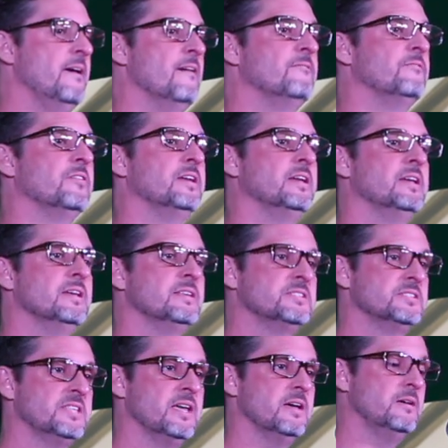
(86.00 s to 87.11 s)
Every
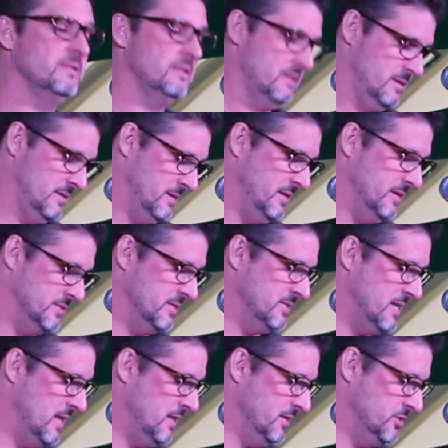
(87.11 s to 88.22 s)
cell is
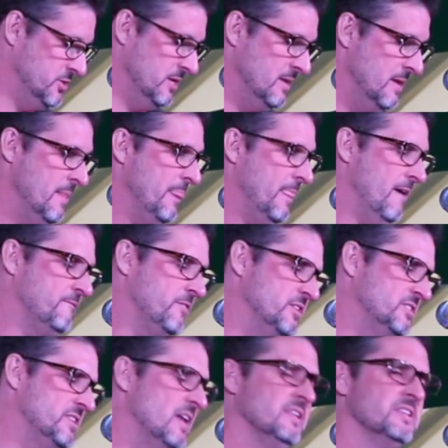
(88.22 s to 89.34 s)
intelligent. Every
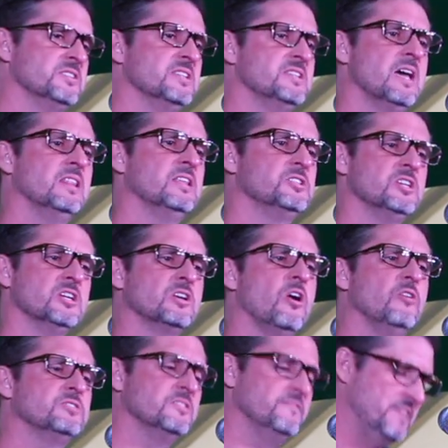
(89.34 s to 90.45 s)
cell is intelligent.
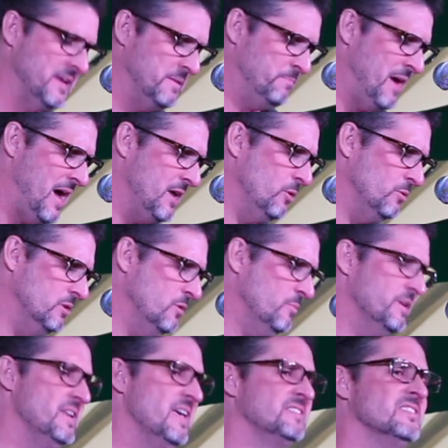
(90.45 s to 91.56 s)
Cultivate
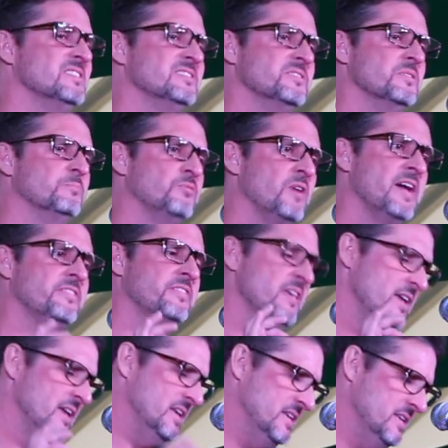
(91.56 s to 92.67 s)
bioluminescence. The
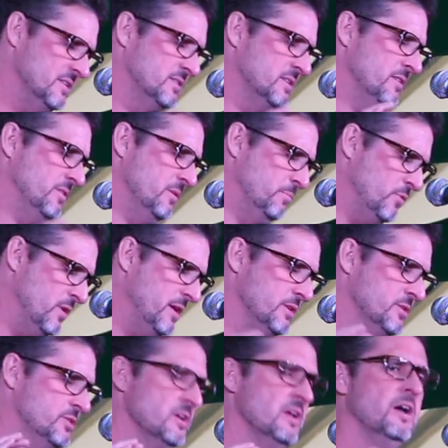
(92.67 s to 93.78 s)
breath is the
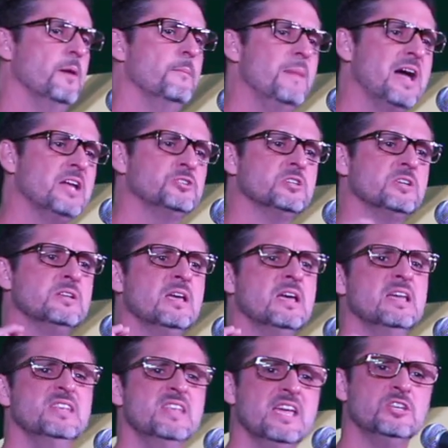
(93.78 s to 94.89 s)
bridge. Imagine
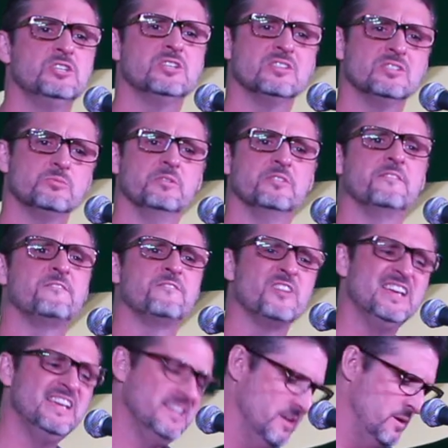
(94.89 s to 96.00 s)
nations with
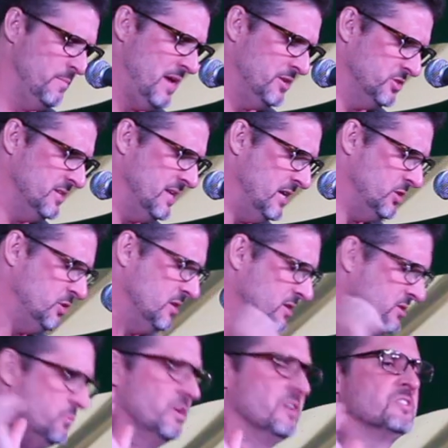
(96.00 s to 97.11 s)
freed
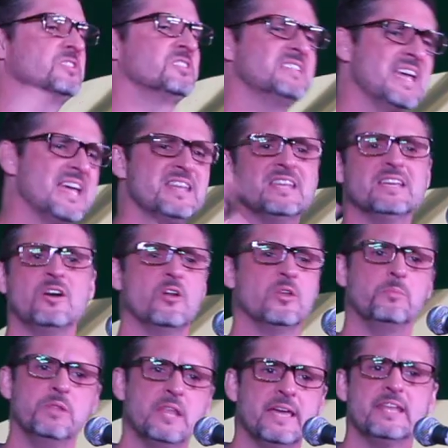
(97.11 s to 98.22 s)
imaginations. We are standing on
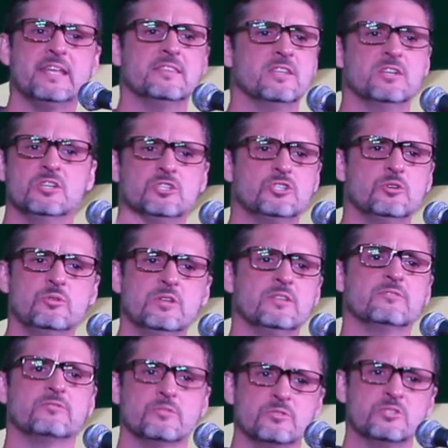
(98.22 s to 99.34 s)
a planet that is
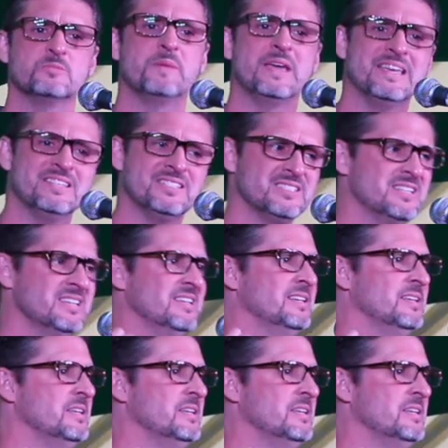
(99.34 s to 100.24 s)
shooting through space,